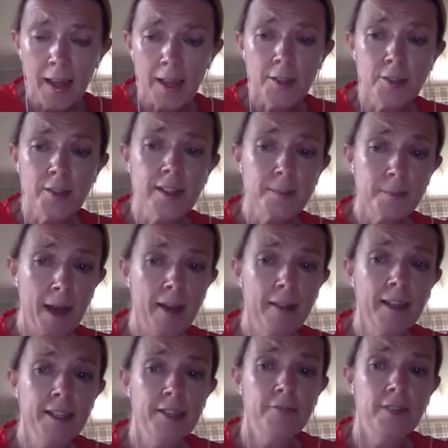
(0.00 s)
So that's
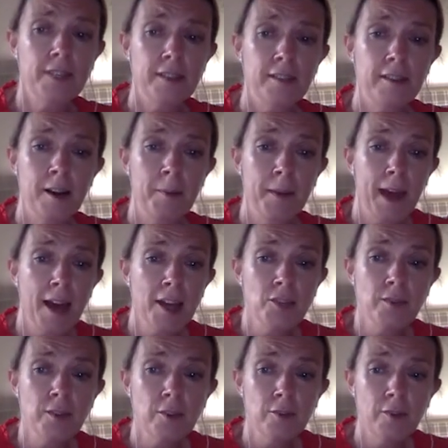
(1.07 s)
palliative radiotherapy.
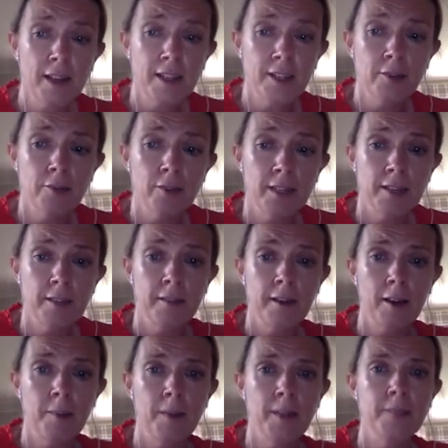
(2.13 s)
Adjuvant or radical
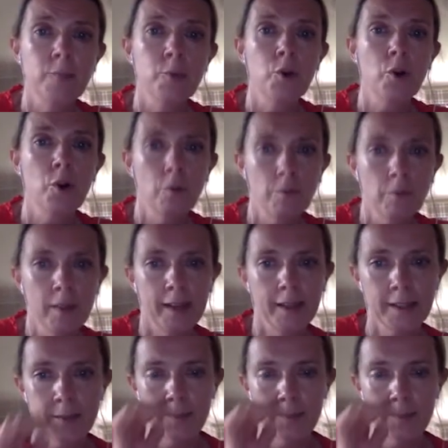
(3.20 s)
radiotherapy is more complex